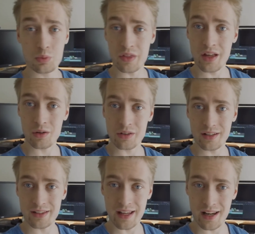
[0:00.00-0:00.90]
without
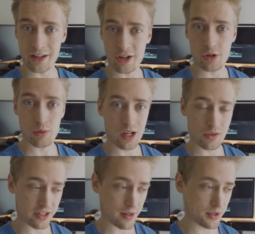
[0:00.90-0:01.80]
telling her what I
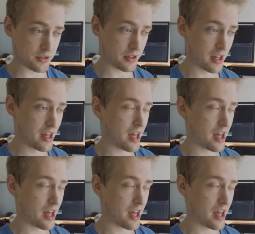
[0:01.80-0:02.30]
was up to.